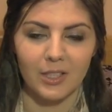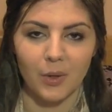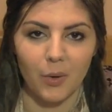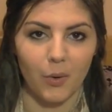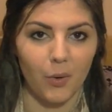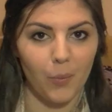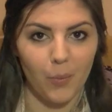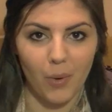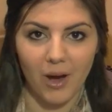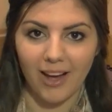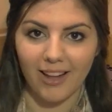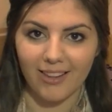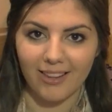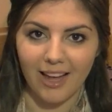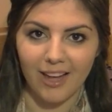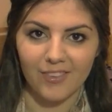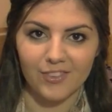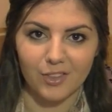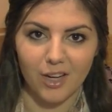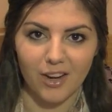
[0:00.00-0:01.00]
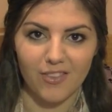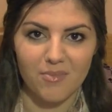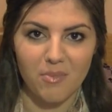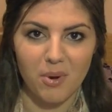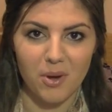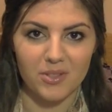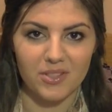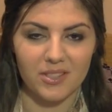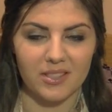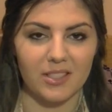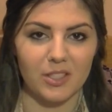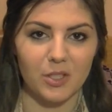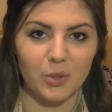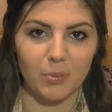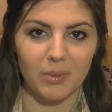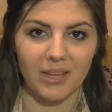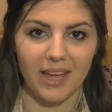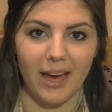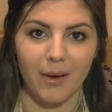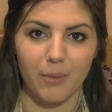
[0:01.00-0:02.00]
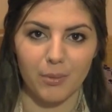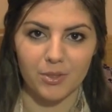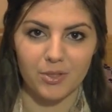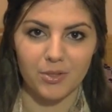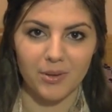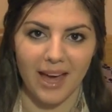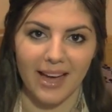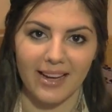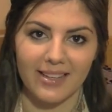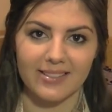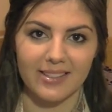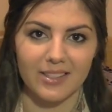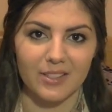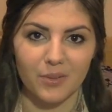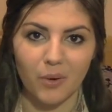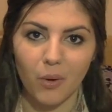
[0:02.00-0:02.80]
or a while after I've posted it, you'll be able to access